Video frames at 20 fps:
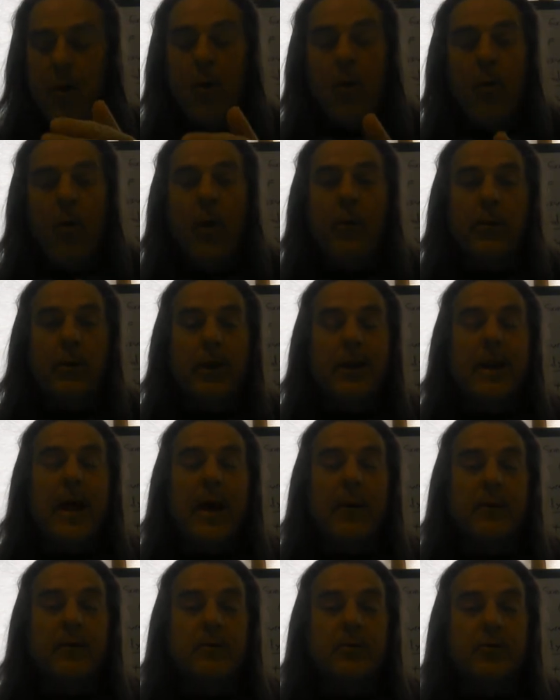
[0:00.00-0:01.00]
What will
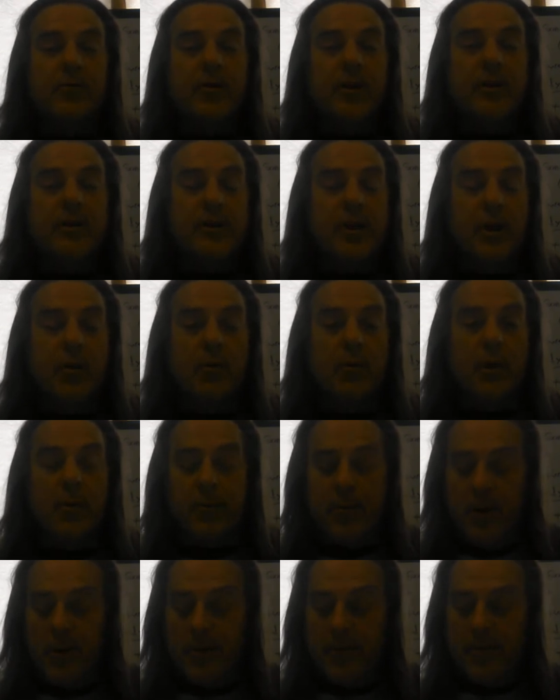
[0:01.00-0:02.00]
allow it to reach
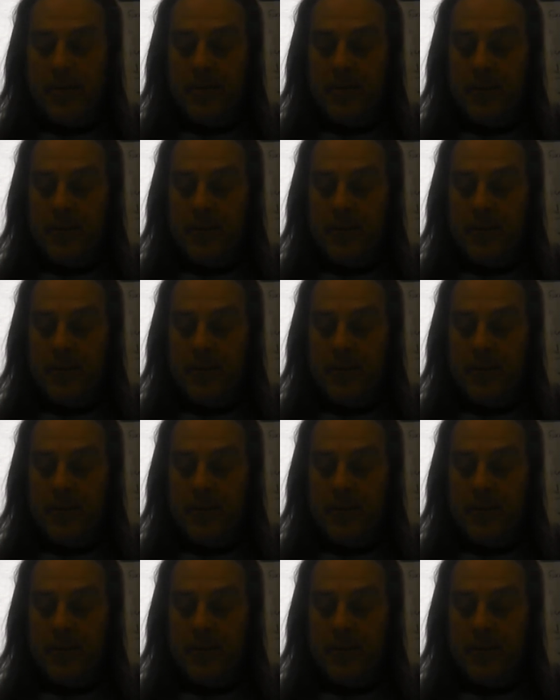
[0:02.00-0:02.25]
equilibrium?